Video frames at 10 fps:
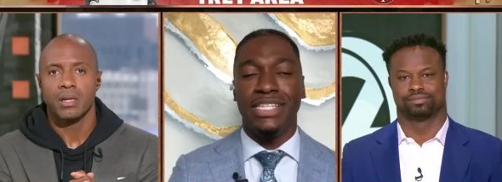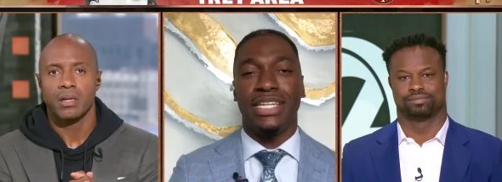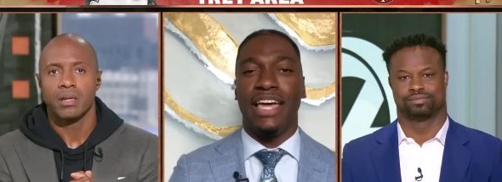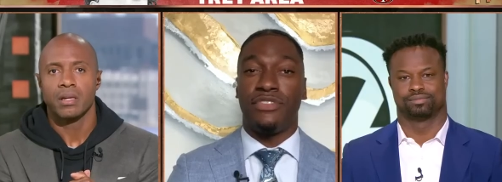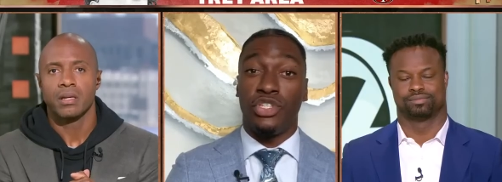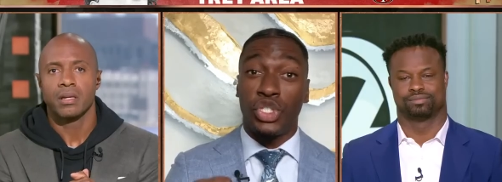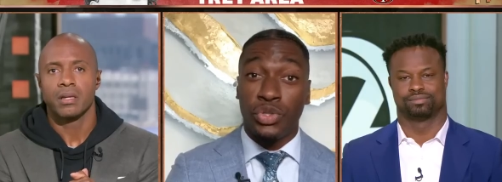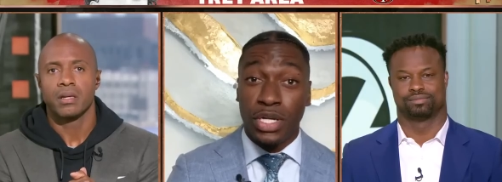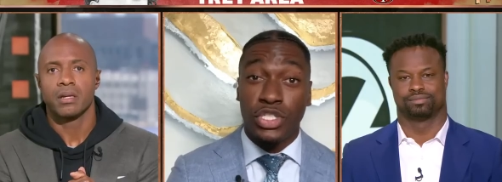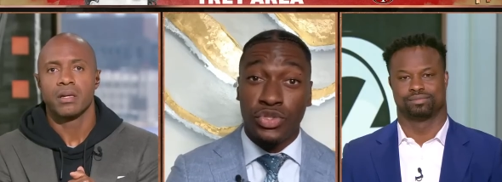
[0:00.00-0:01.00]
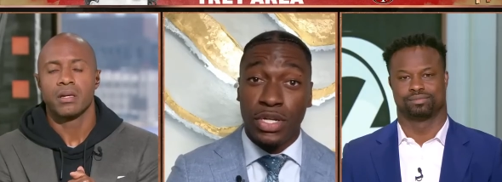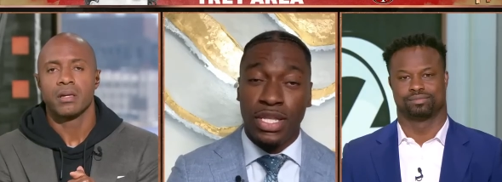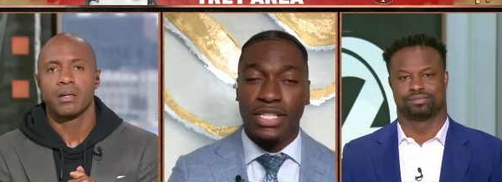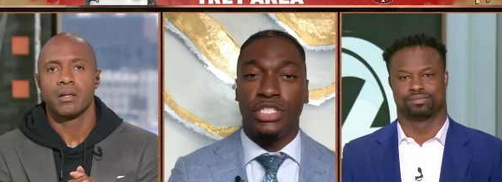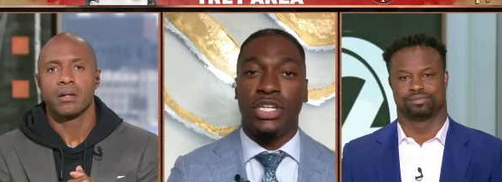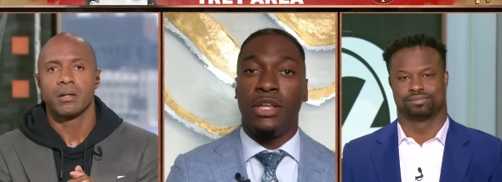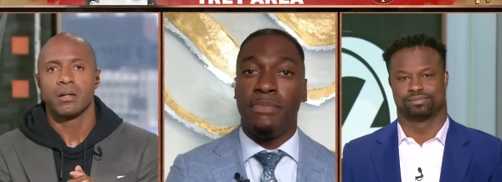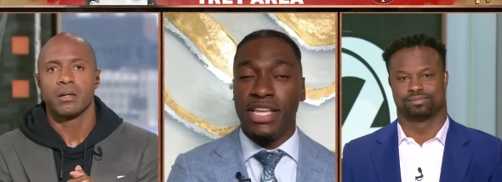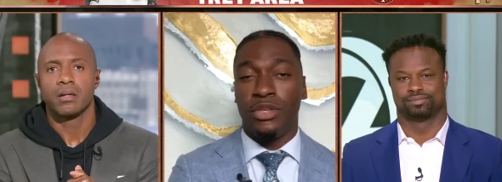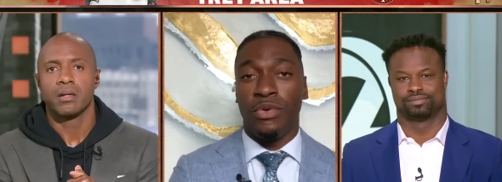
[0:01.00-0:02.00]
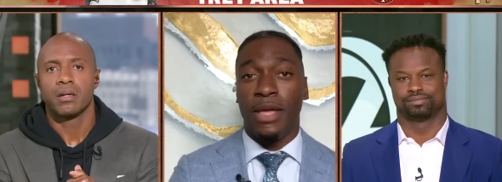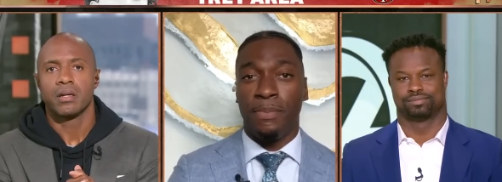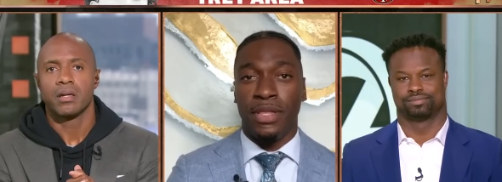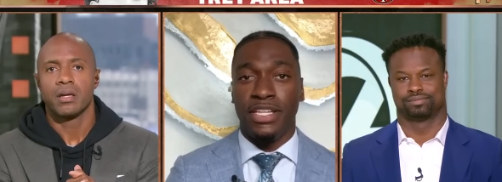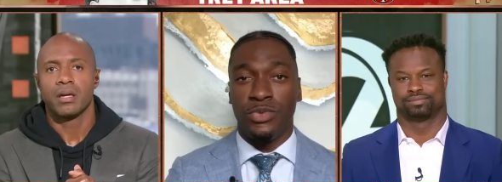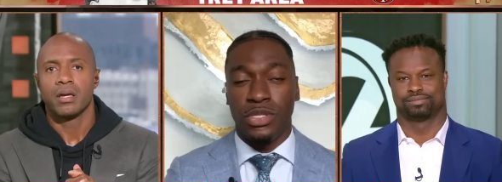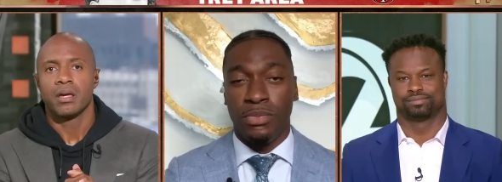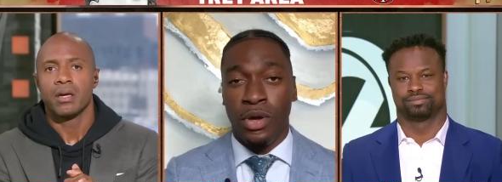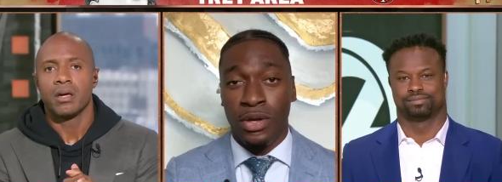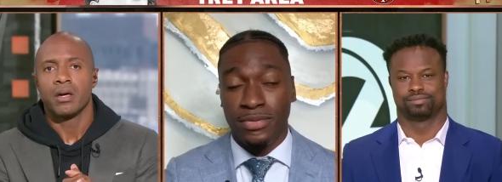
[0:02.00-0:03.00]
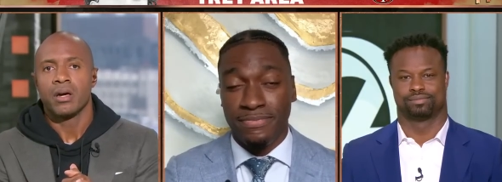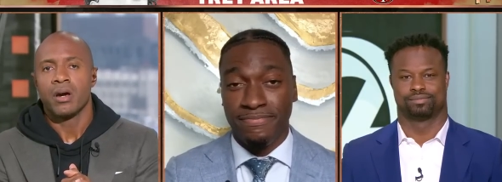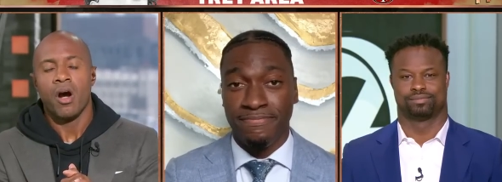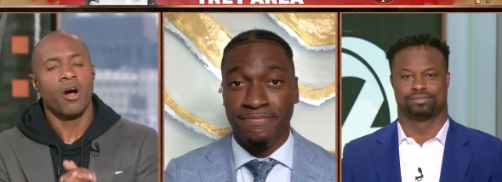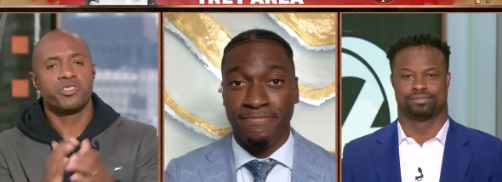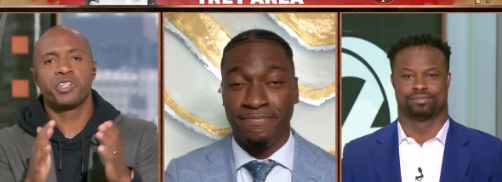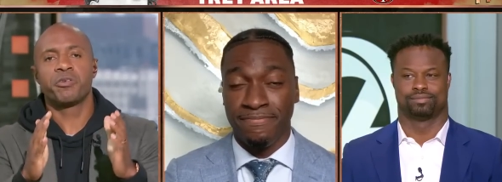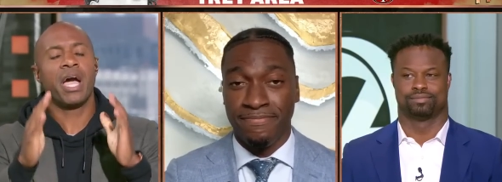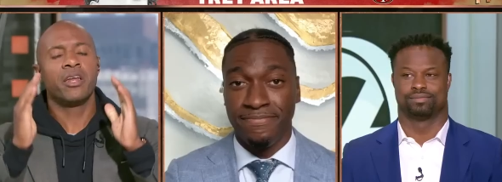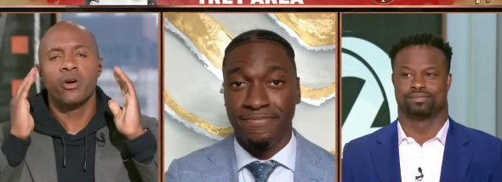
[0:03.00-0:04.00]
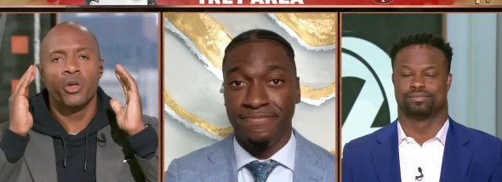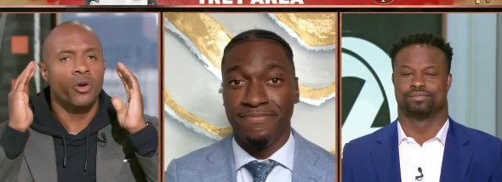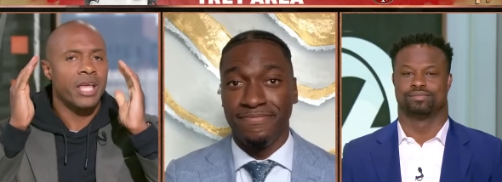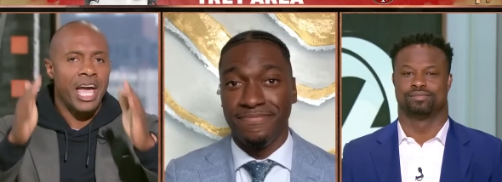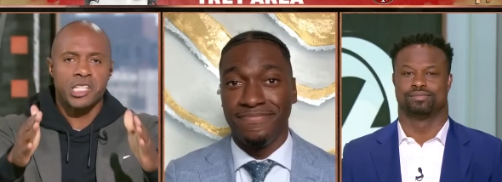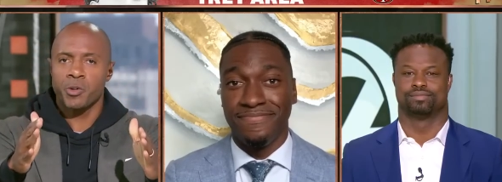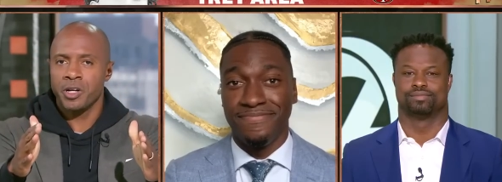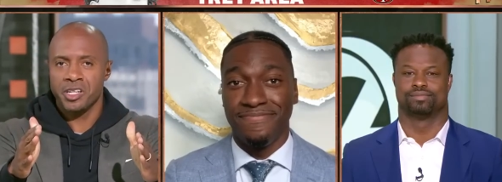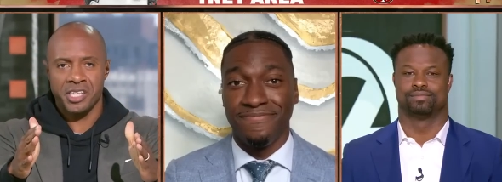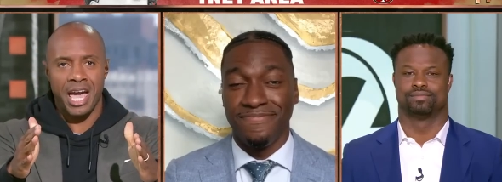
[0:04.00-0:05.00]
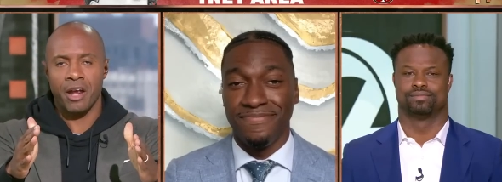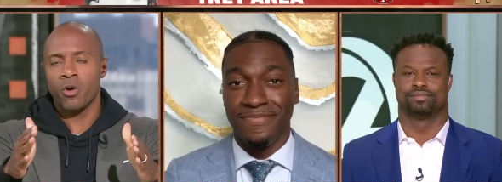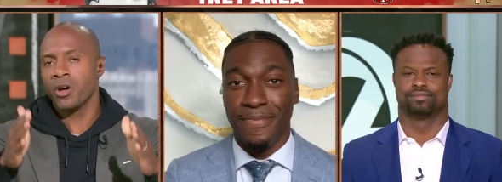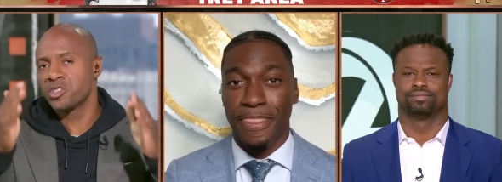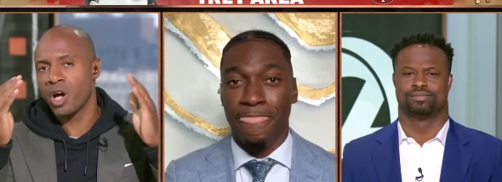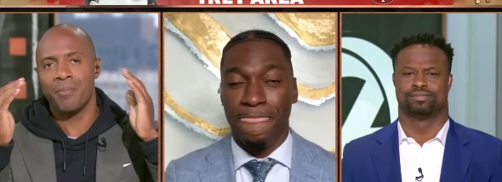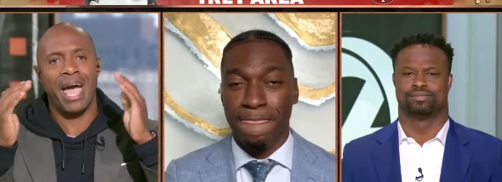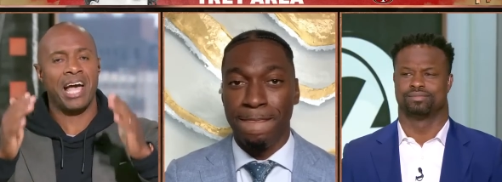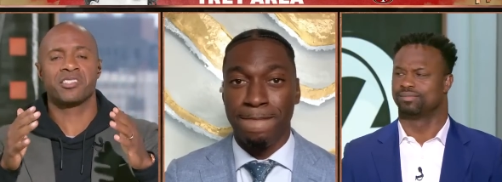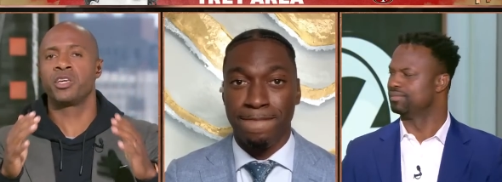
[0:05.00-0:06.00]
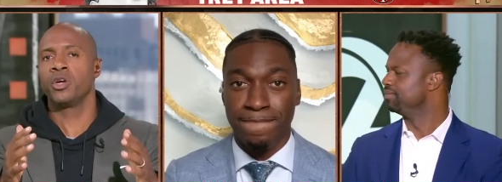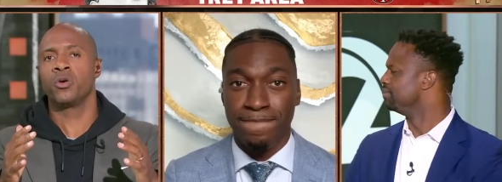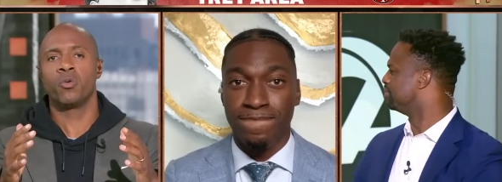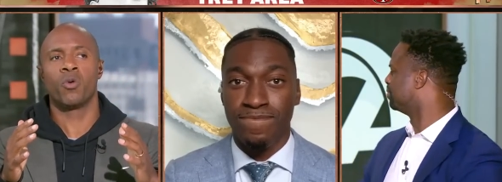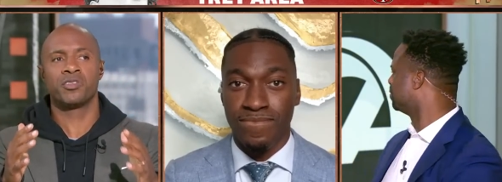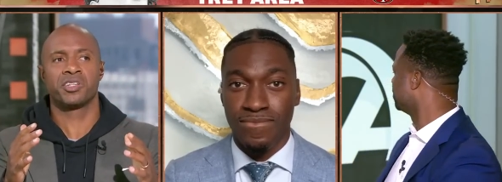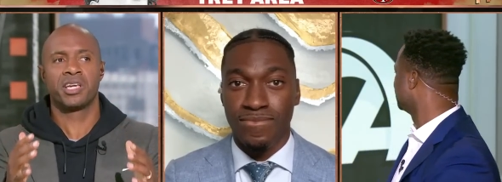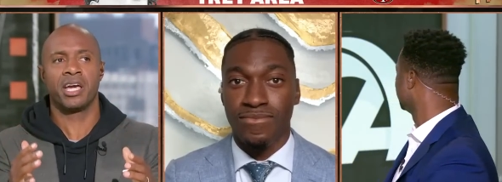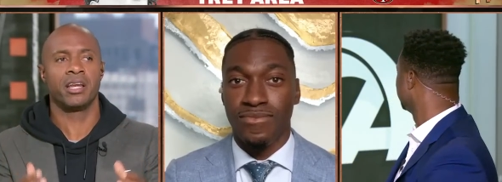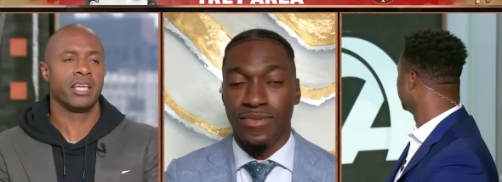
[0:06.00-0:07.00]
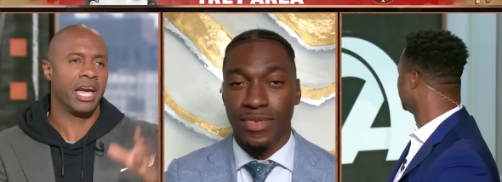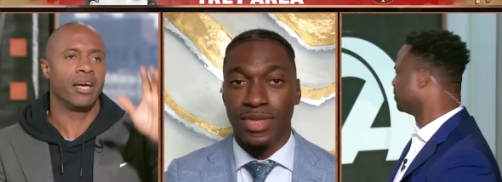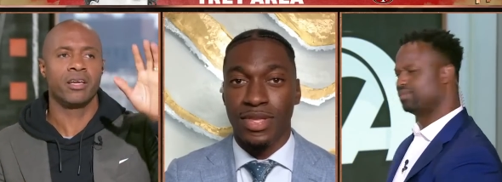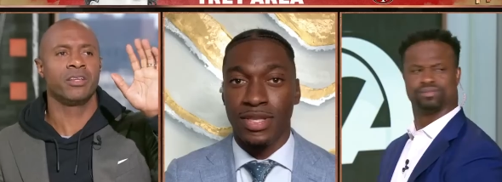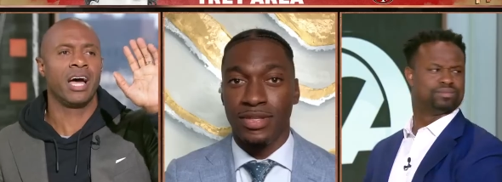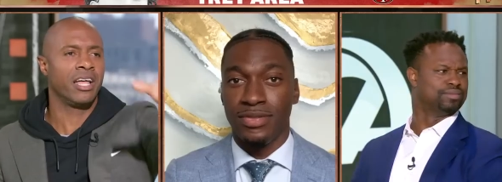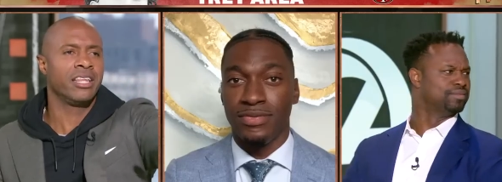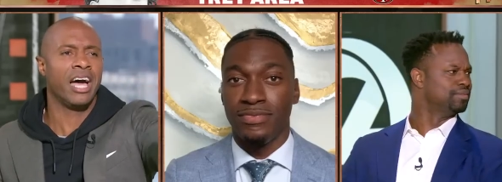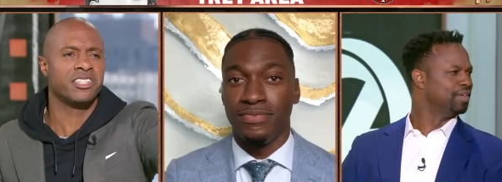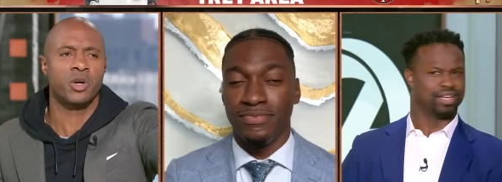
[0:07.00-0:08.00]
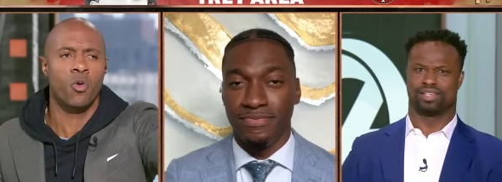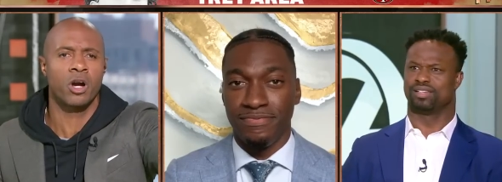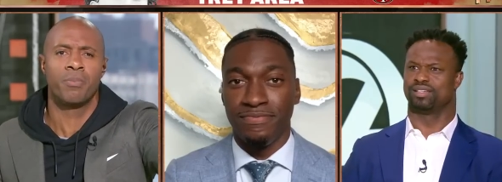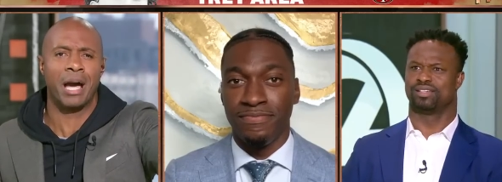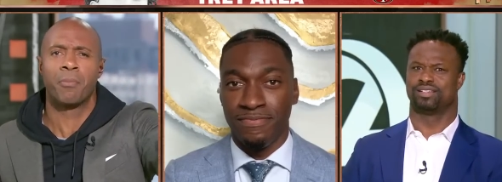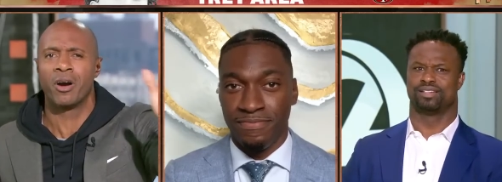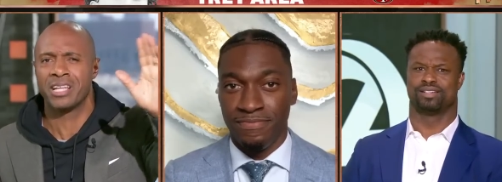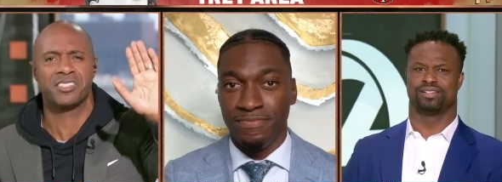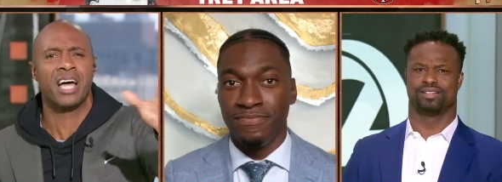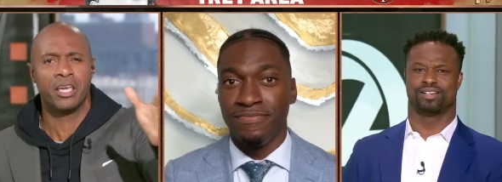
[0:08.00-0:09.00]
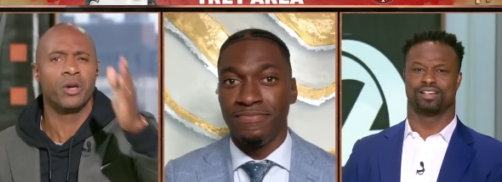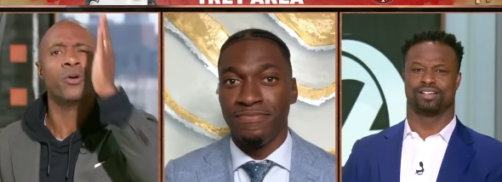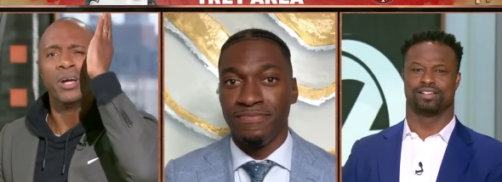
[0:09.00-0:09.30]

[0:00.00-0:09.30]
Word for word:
Speaker 1: he's going to have to trust Trey Lance is going to make the right plays with the ball.
Speaker 2: RG3, I know you are the expert in this category, so I'm asking you once again. Yeah, not, not as a quarterback, Bart. That's not you.